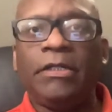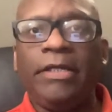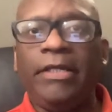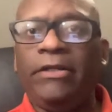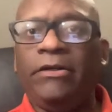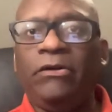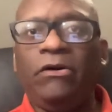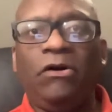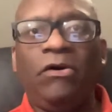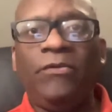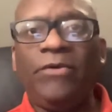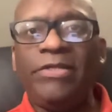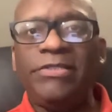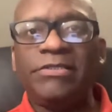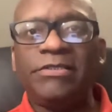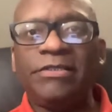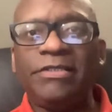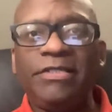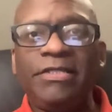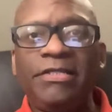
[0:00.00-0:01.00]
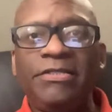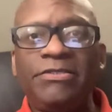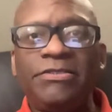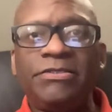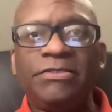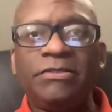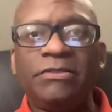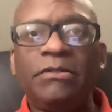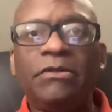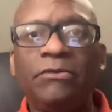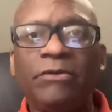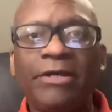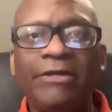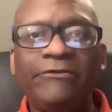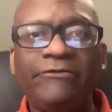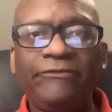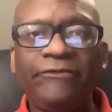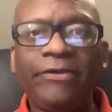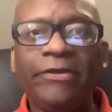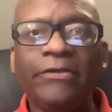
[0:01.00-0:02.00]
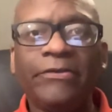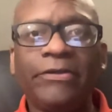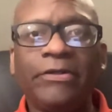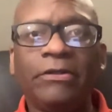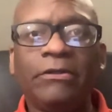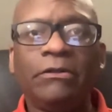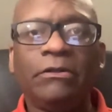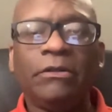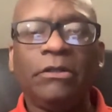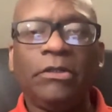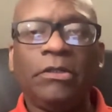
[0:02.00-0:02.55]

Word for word: and it always leads to great failure.